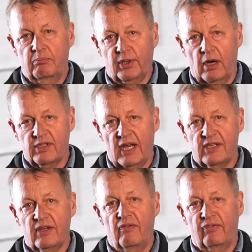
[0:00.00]

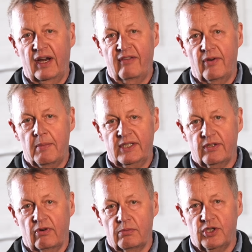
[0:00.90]
process free from
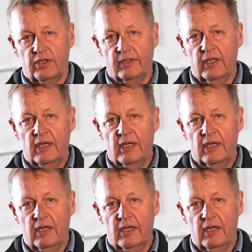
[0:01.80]
interruption,